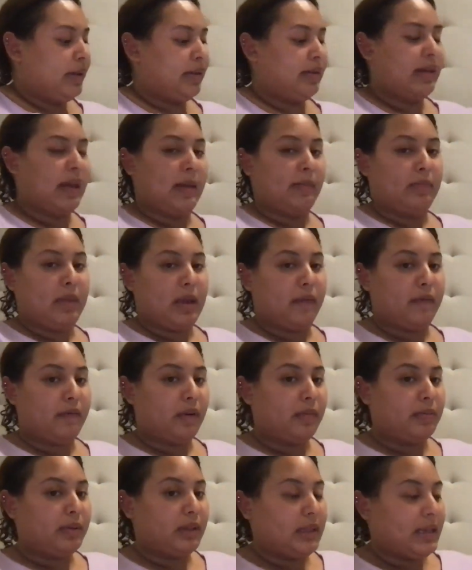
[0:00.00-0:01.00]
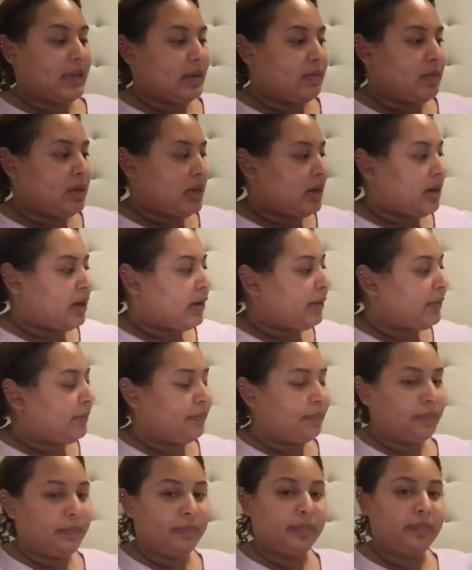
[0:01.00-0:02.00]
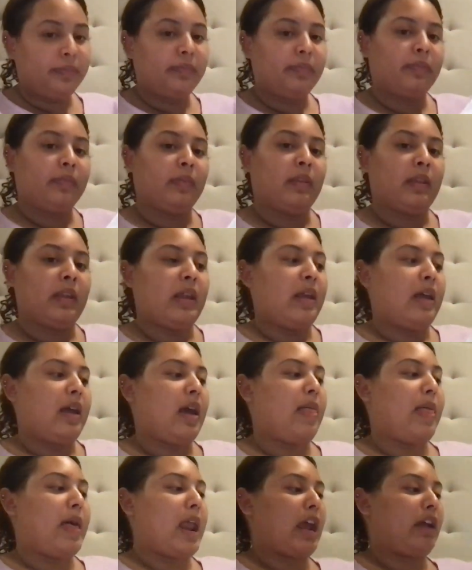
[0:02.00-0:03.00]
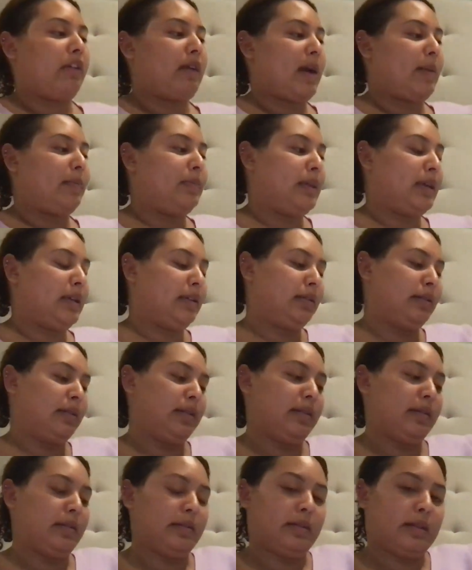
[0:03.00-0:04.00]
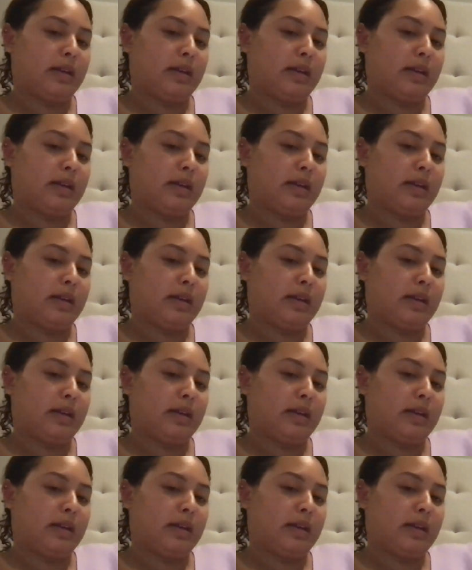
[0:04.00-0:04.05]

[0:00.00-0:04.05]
Same thing for bulimia. And then I grabbed this,